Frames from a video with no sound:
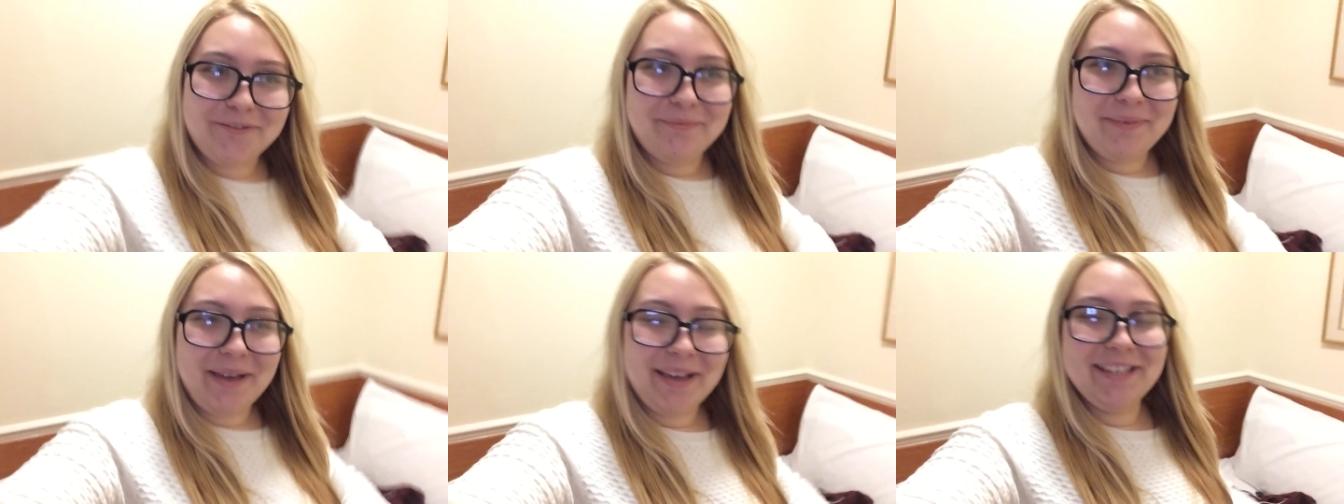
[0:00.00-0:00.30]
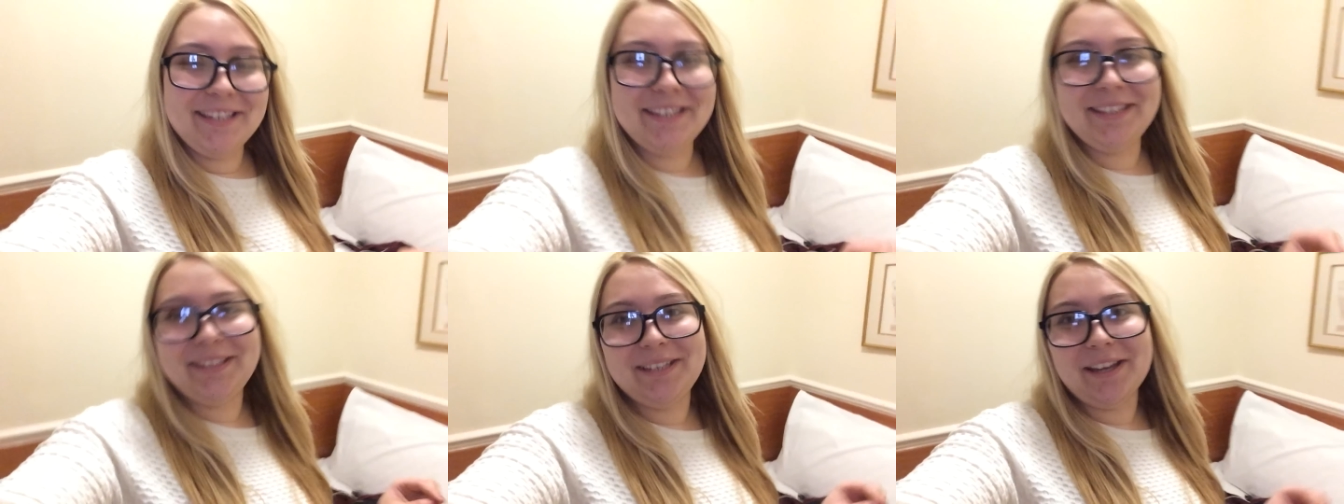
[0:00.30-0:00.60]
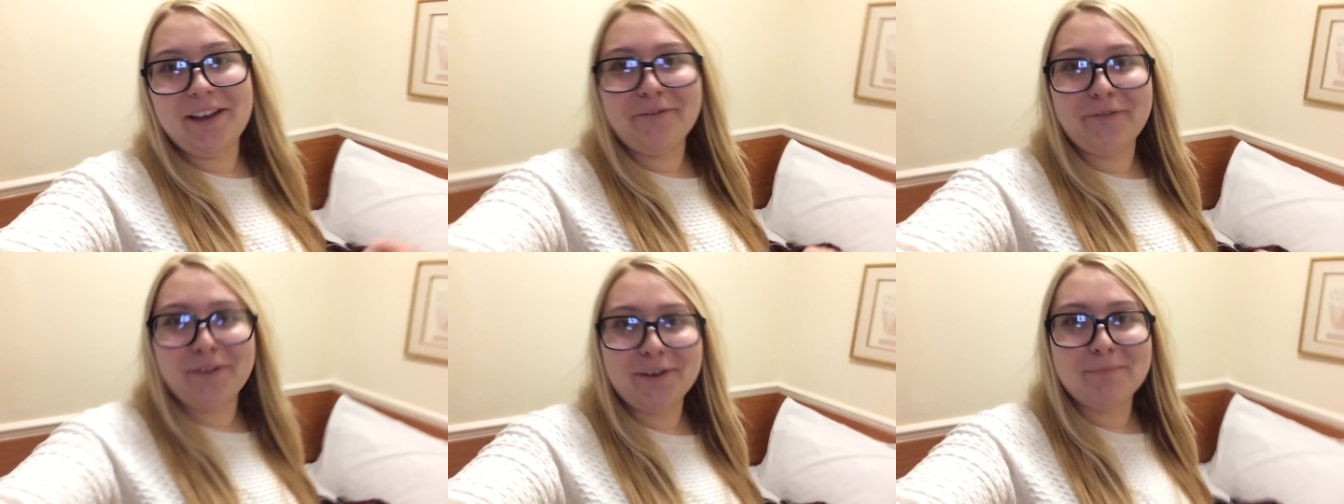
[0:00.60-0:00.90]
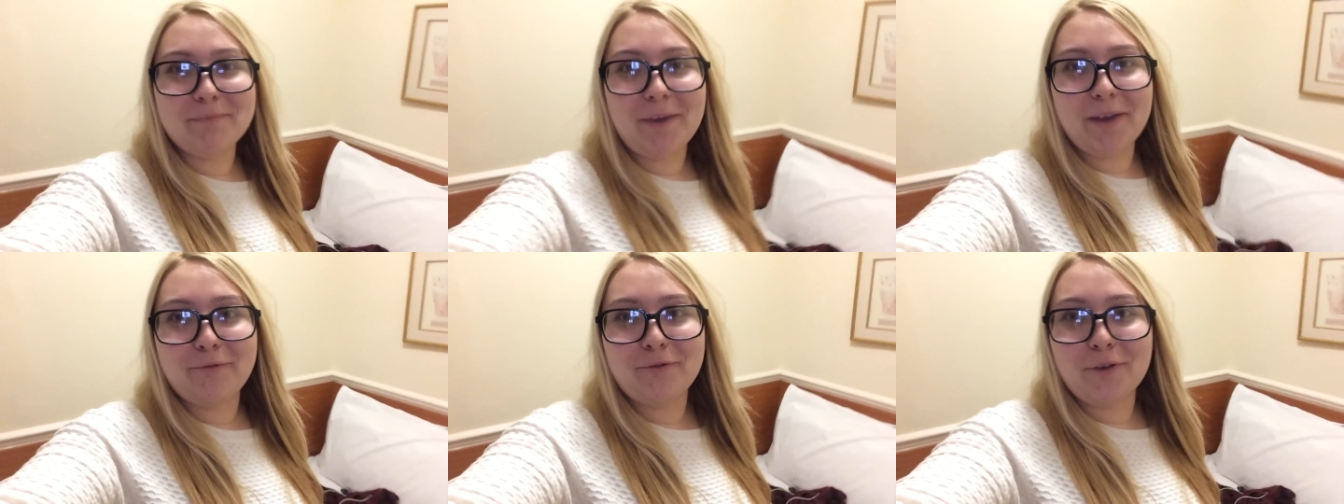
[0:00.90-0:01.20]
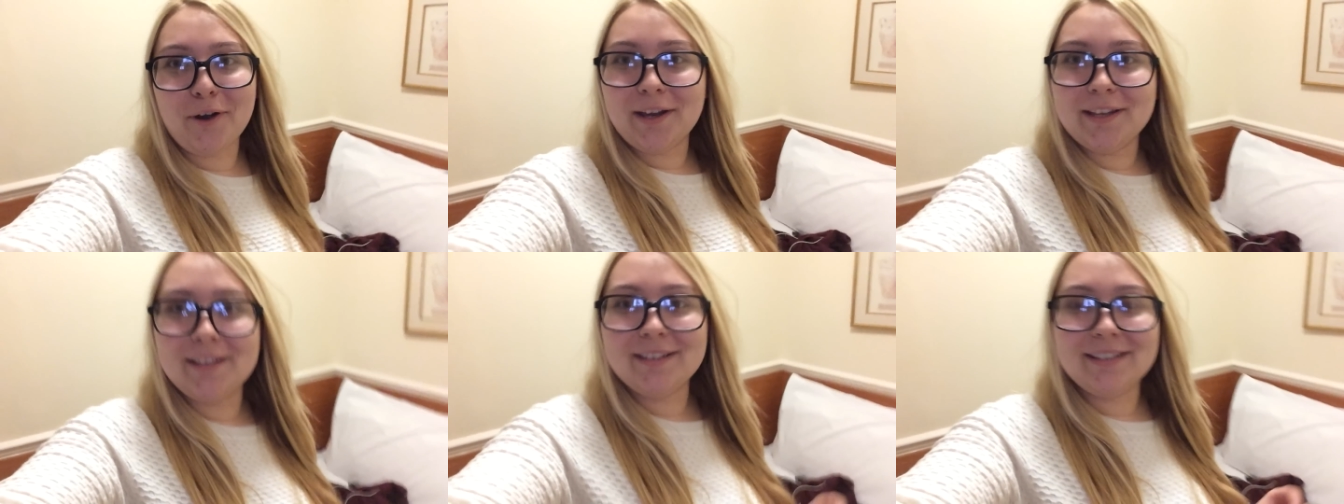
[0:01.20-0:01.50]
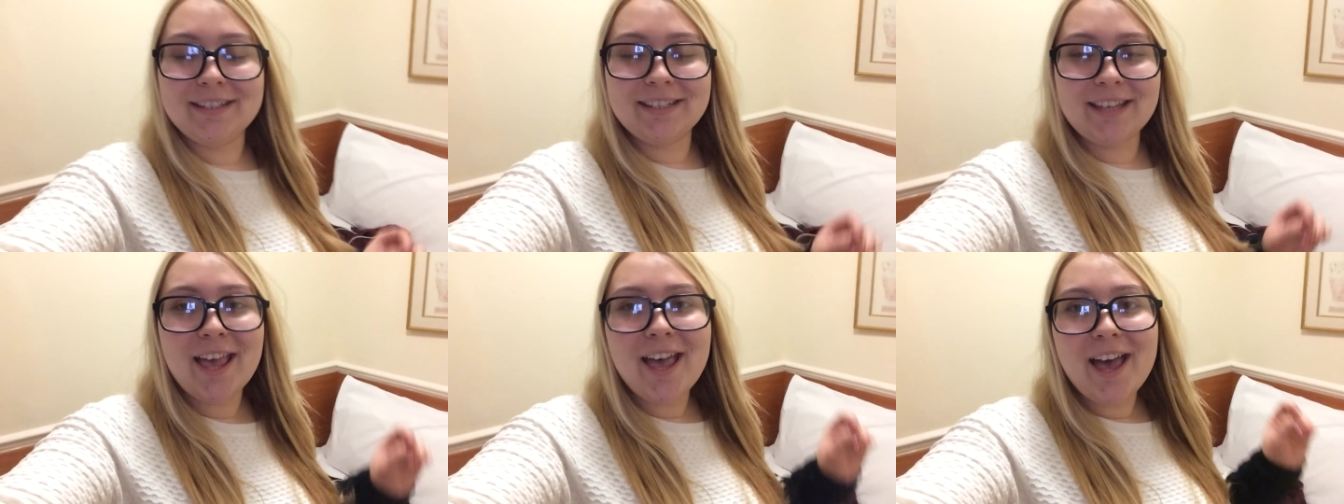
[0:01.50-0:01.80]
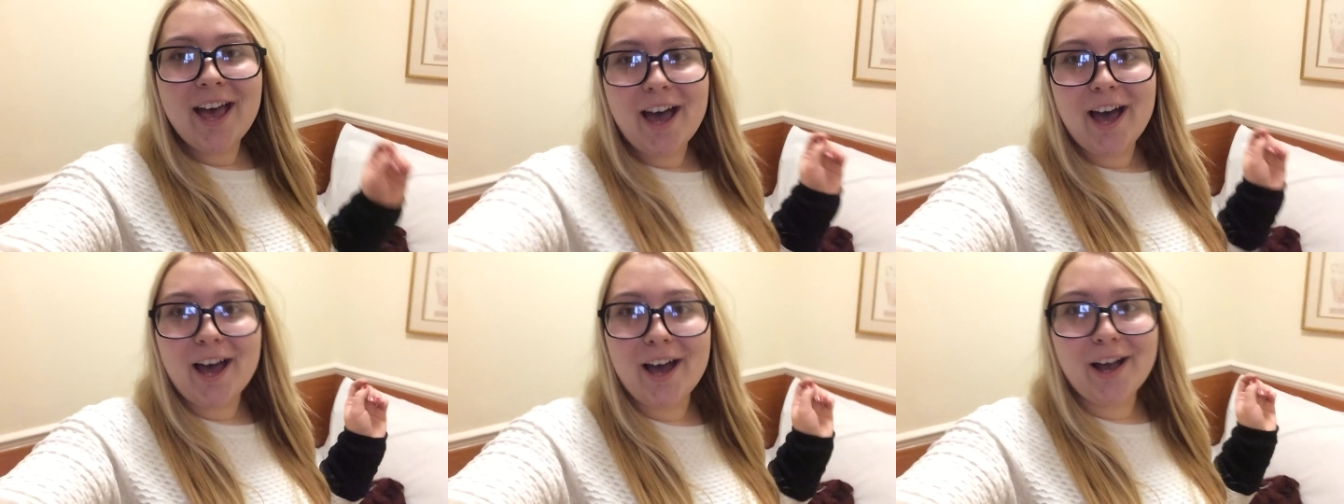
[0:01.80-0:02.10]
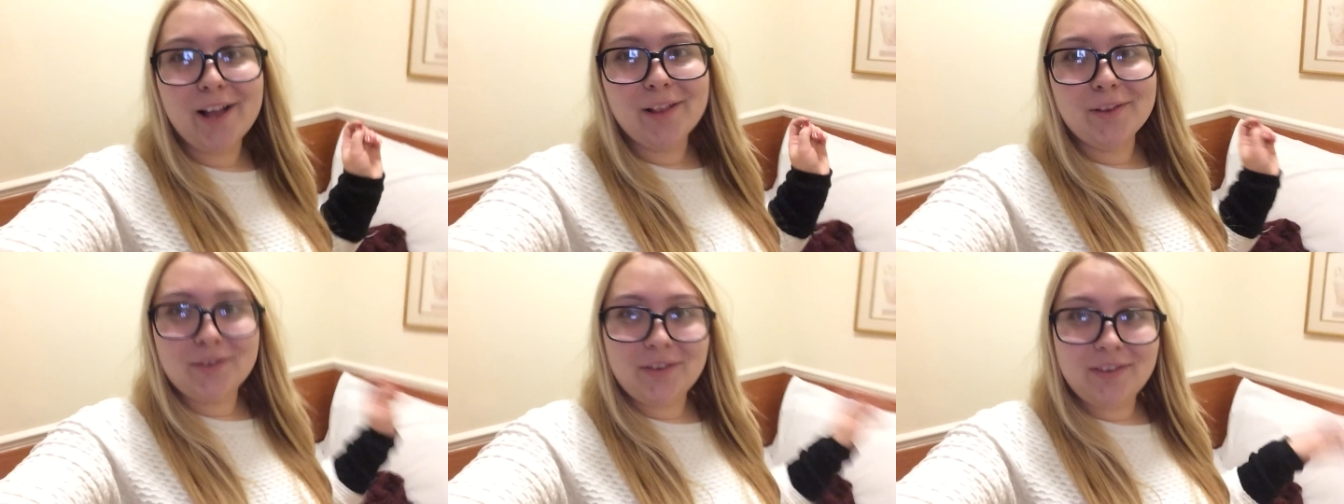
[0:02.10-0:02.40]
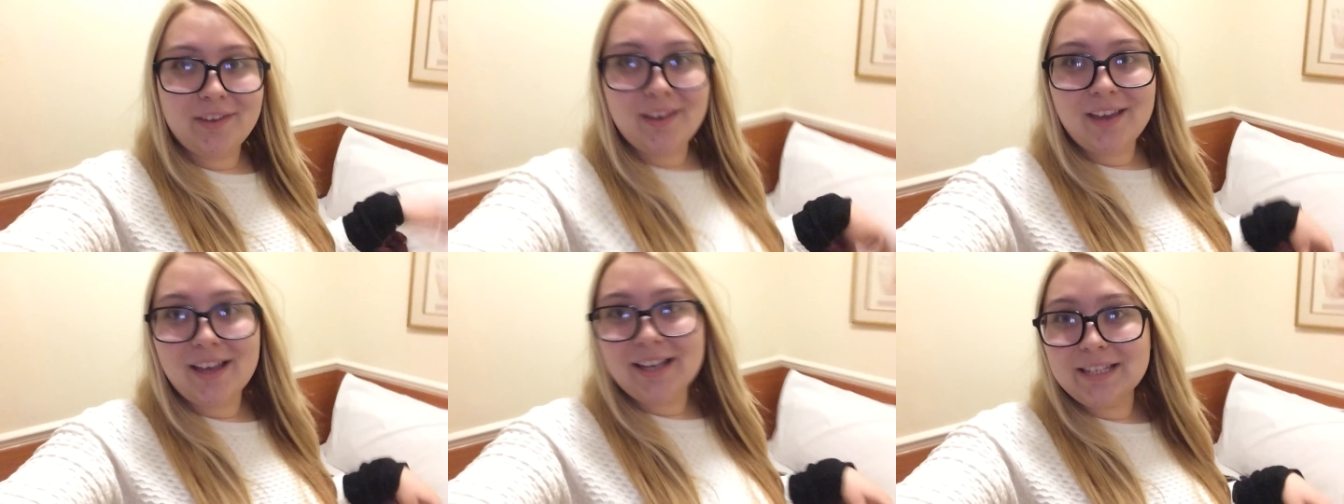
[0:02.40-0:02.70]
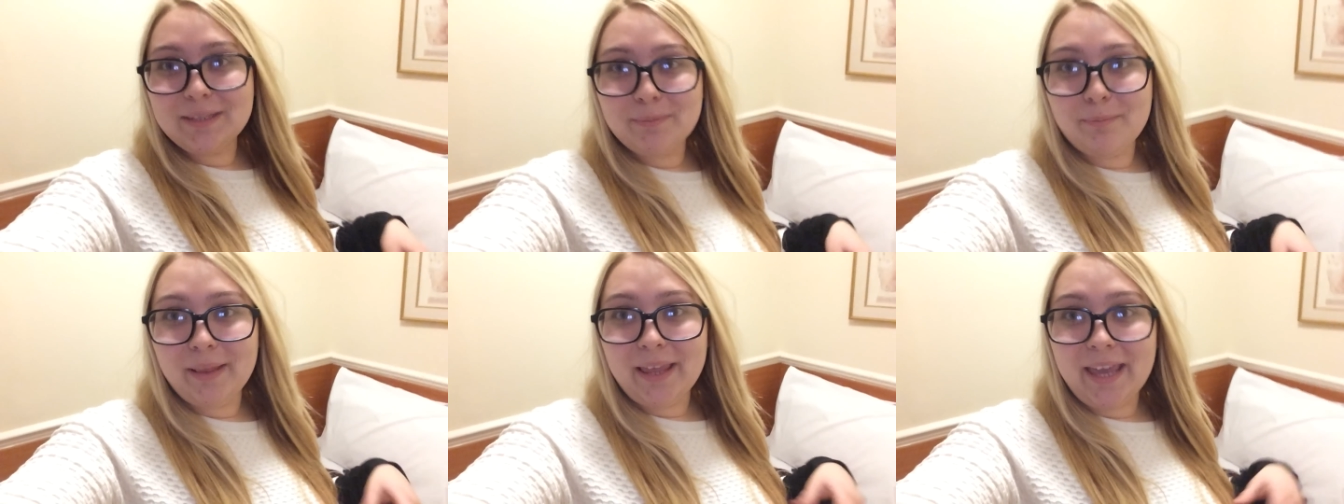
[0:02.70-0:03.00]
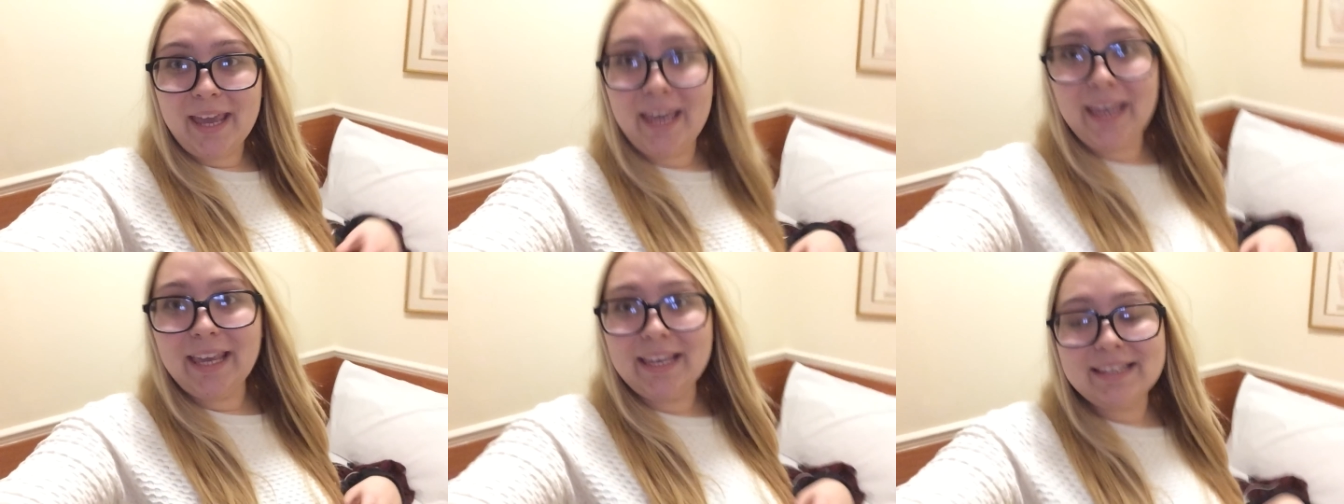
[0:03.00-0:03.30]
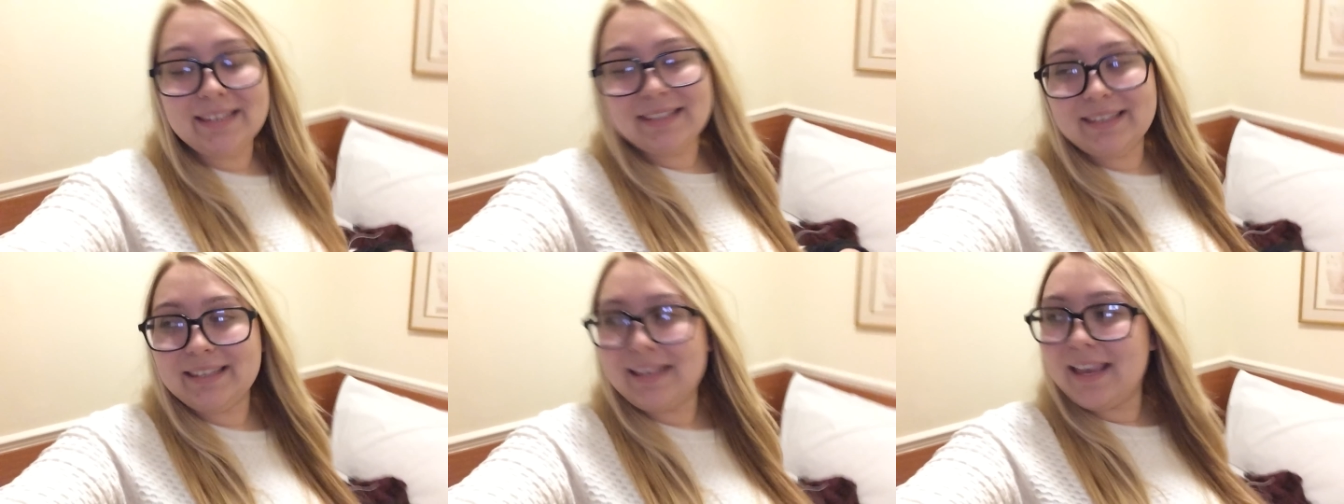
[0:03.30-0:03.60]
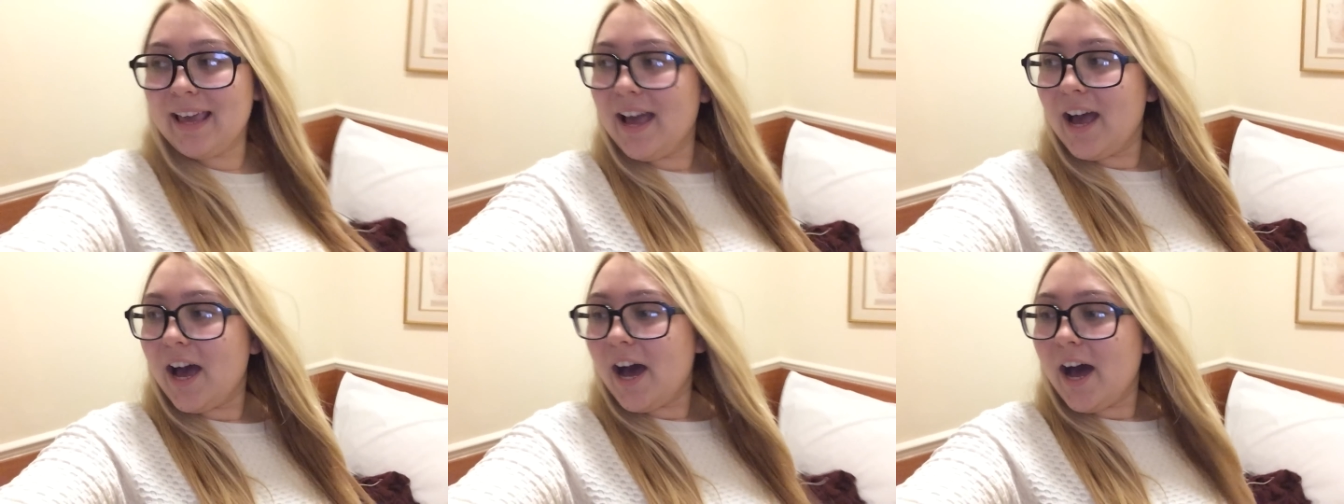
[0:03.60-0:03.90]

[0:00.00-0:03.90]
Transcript: of my stuff at my friend uh, Lucia's place